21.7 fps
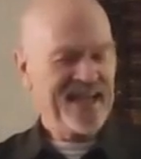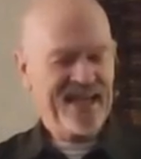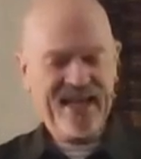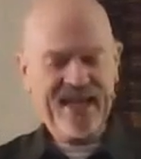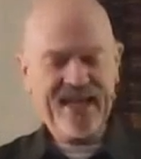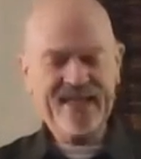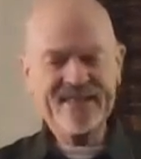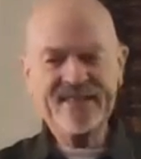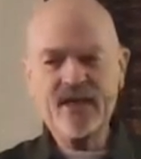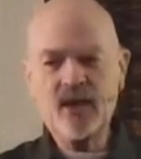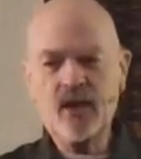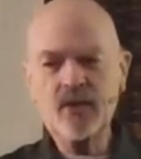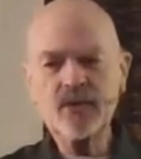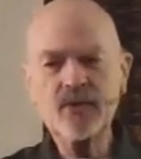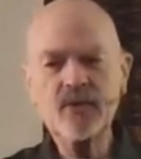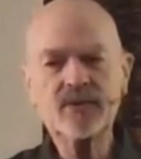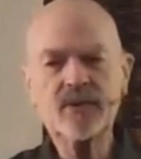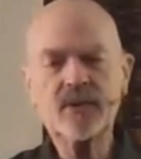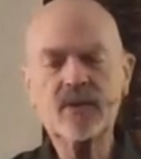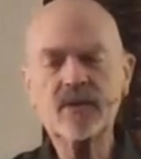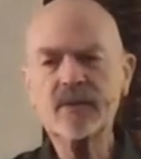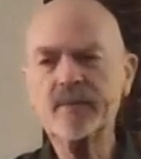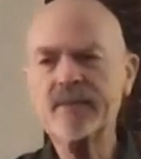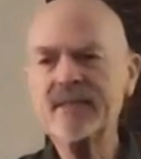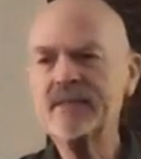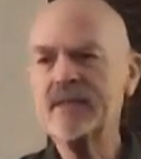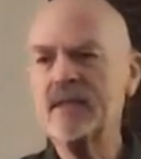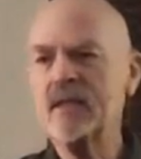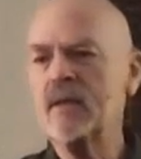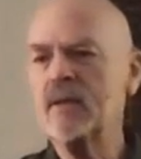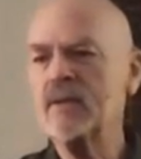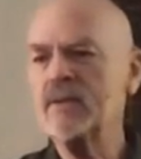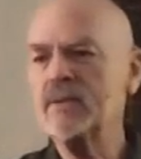He said, aren't you talking
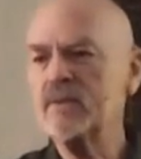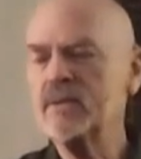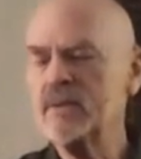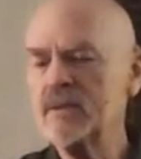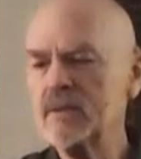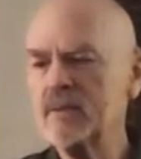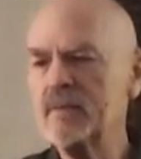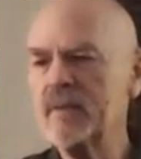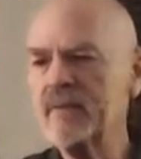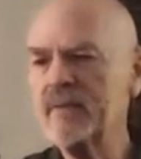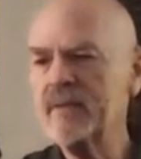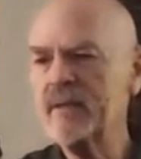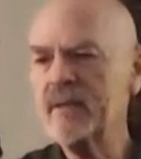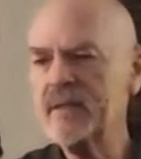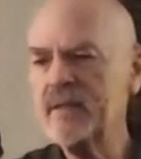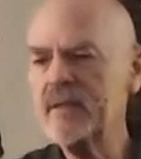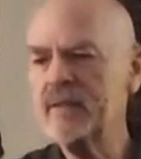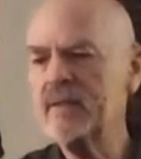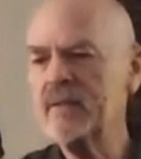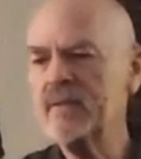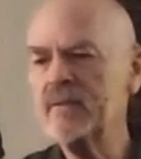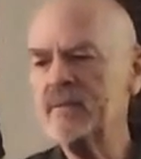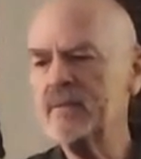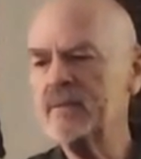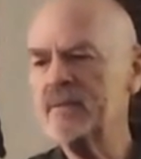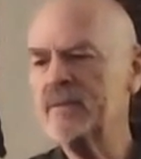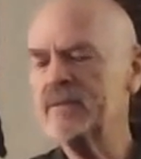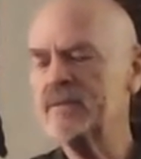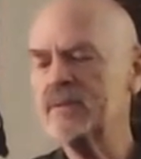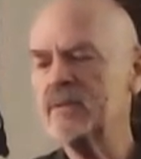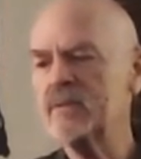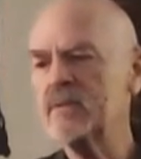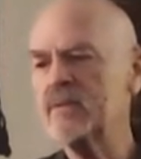about the ego?
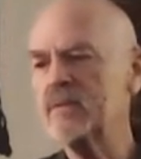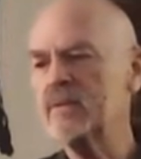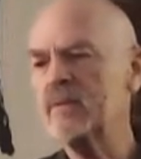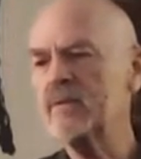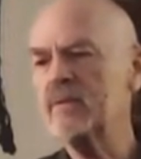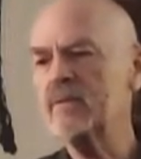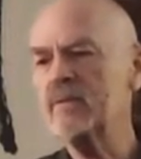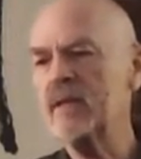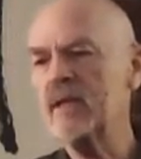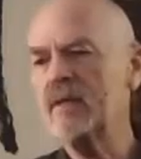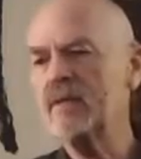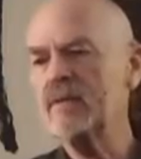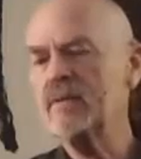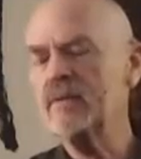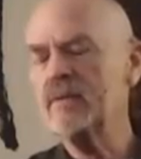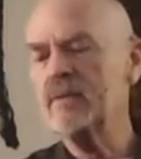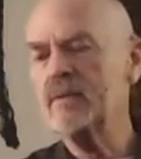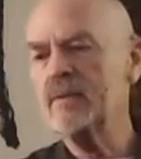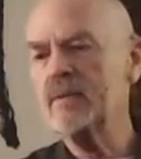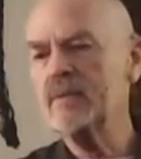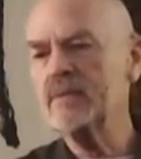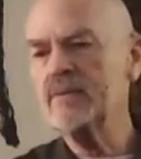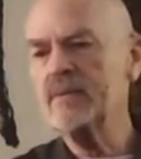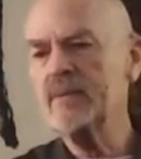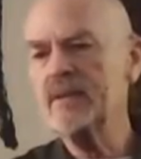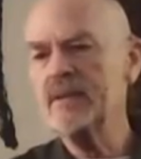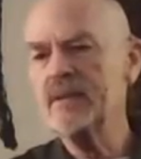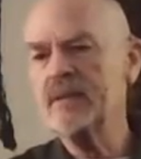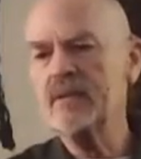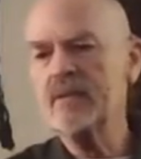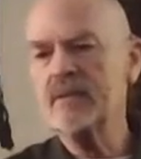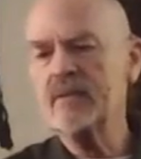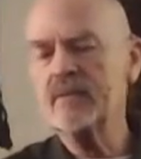And so, that was
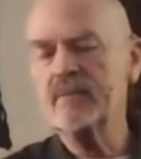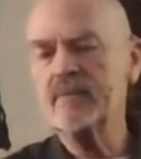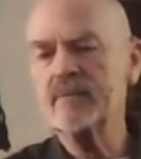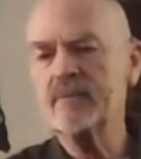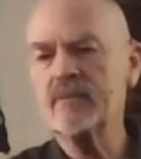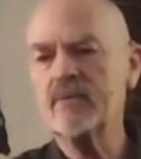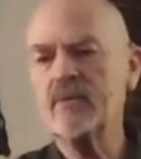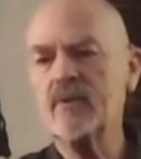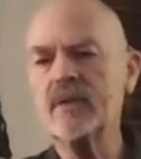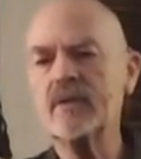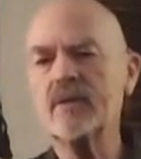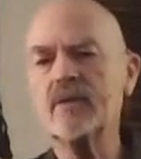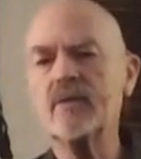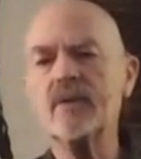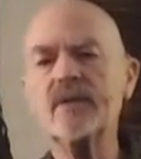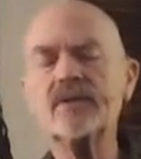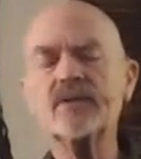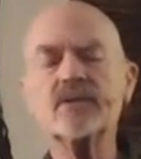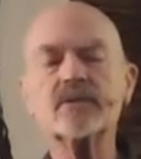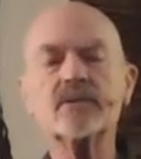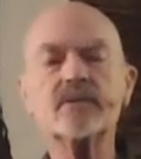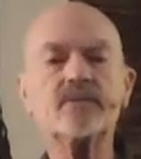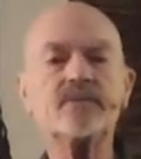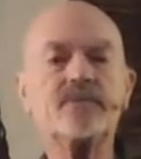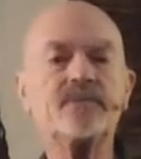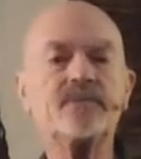really a great question.